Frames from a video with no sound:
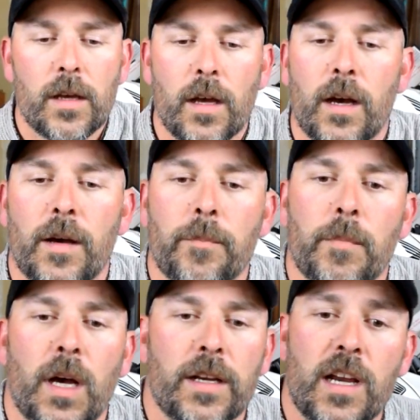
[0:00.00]

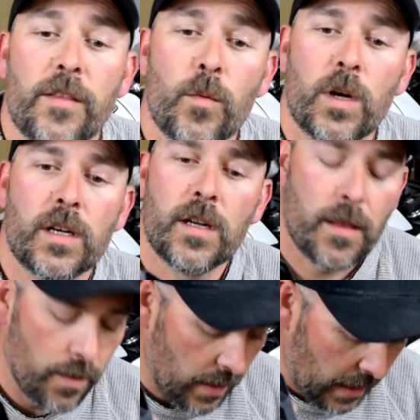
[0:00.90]
Another one
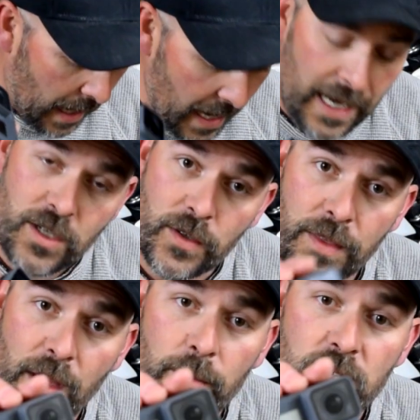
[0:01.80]
that I actually
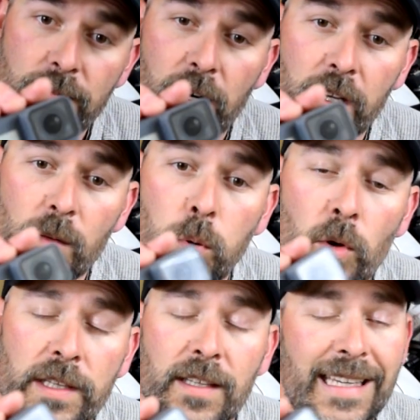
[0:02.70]
thought was a very good
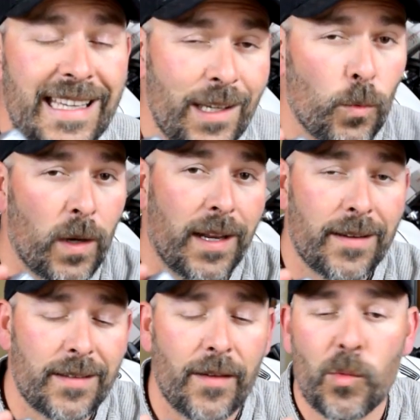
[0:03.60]
point that
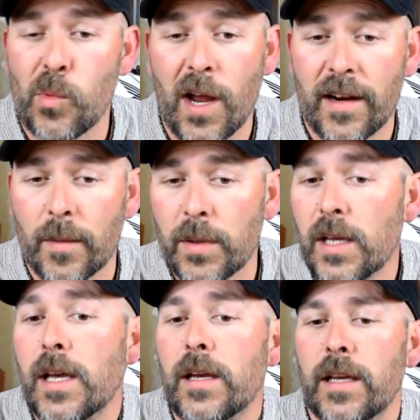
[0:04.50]
Ian187 brought up
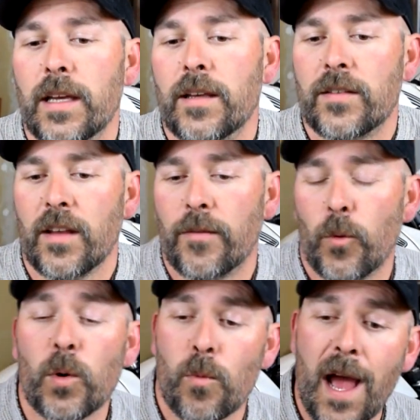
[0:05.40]
is if
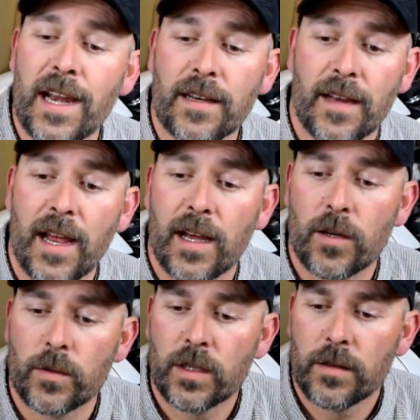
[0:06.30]
we're riding
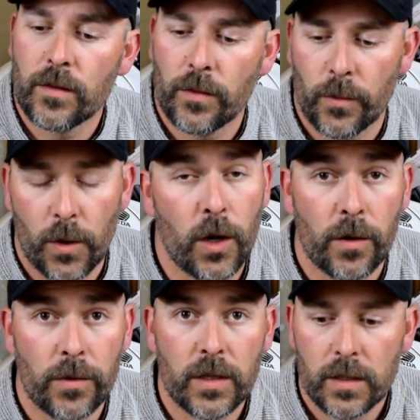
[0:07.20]
down the
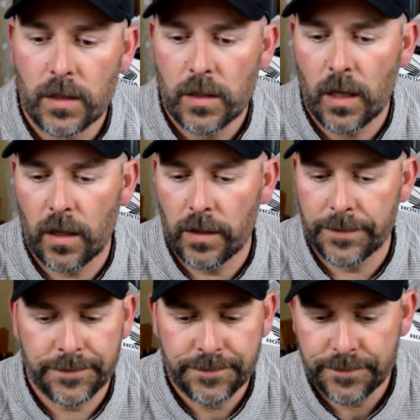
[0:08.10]
road,
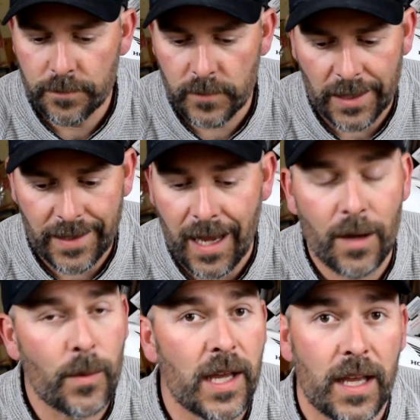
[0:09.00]
down the
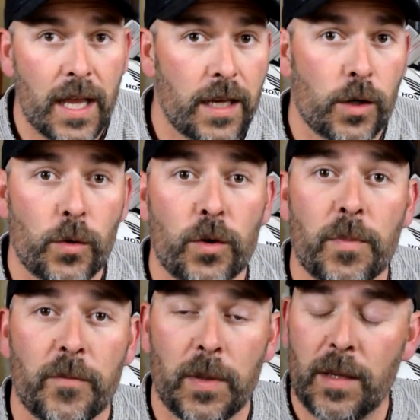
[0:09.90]
highway in a group
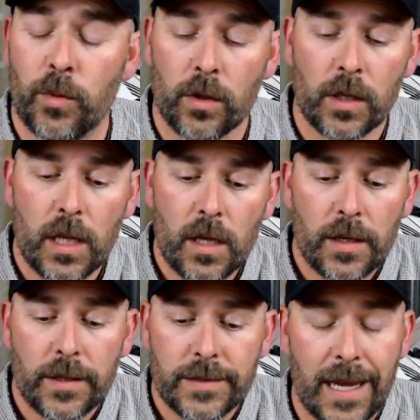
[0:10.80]
of people,
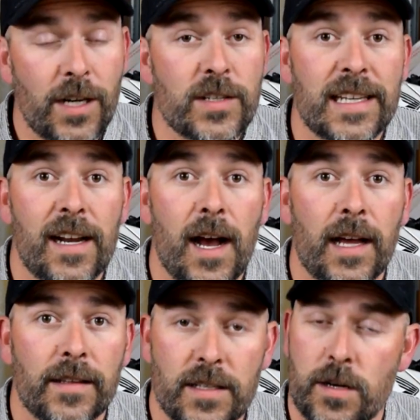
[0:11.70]
tires get
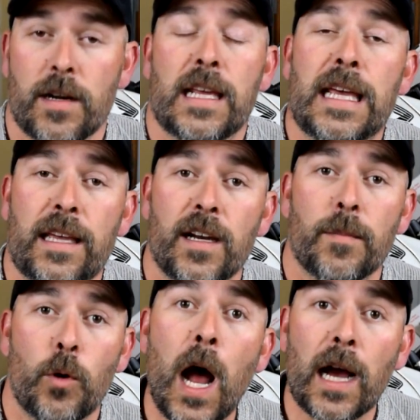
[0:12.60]
hot, they start kicking
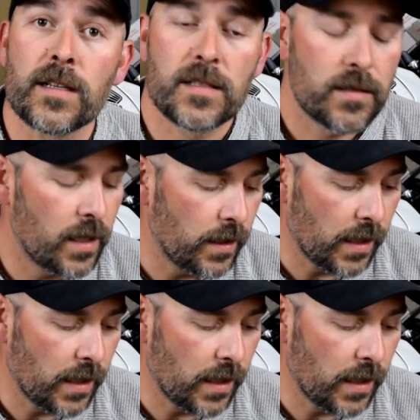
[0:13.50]
up rocks and